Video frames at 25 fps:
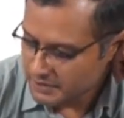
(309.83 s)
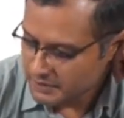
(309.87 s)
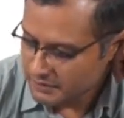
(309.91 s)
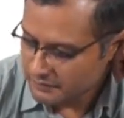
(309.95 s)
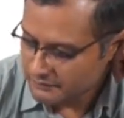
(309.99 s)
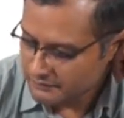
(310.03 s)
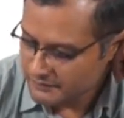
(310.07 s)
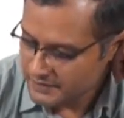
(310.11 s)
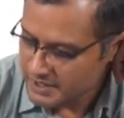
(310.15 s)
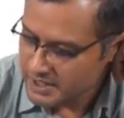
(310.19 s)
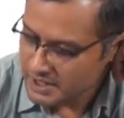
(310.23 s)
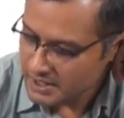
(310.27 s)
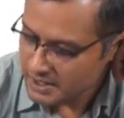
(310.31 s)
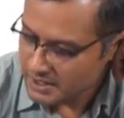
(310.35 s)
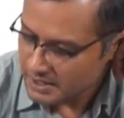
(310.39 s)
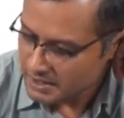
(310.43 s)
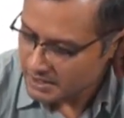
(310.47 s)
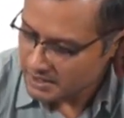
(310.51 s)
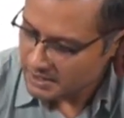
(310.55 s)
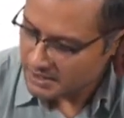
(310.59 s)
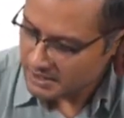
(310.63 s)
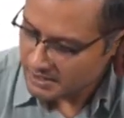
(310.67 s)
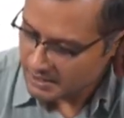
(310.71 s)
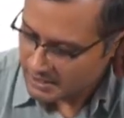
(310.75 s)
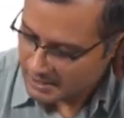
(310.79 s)
of t
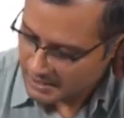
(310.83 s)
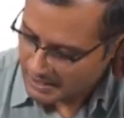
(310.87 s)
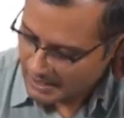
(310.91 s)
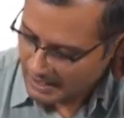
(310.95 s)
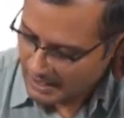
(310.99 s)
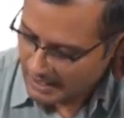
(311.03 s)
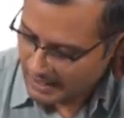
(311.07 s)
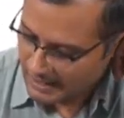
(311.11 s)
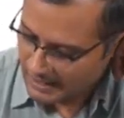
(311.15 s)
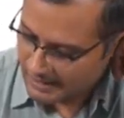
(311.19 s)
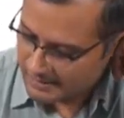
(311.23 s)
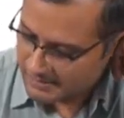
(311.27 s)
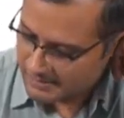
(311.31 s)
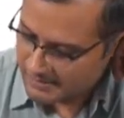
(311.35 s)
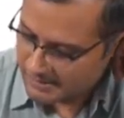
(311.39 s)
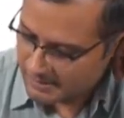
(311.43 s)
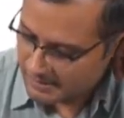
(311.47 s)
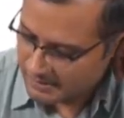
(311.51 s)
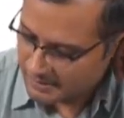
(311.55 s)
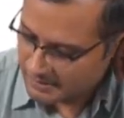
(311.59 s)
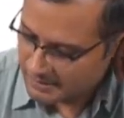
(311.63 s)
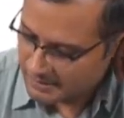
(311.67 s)
as